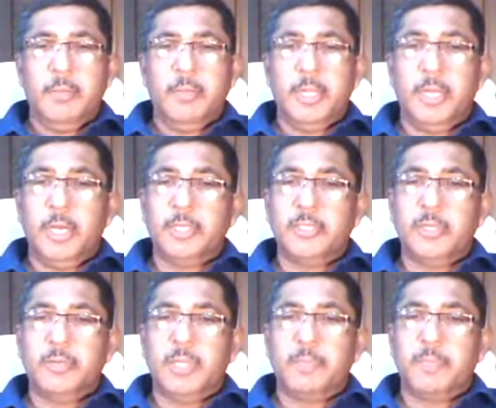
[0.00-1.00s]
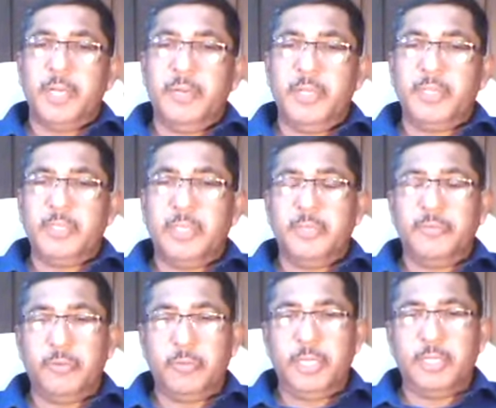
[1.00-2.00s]
because of the previous
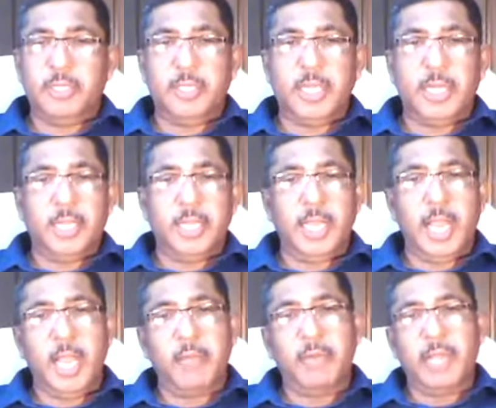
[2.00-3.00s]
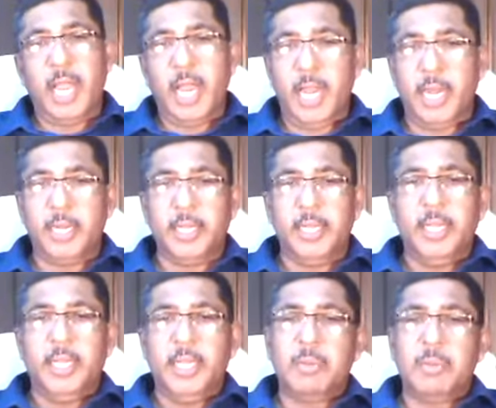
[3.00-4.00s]
information that he have had
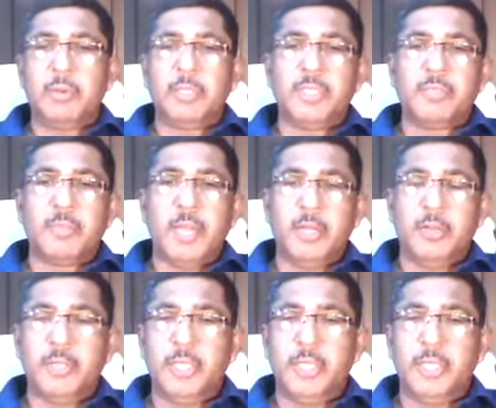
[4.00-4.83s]
about this man.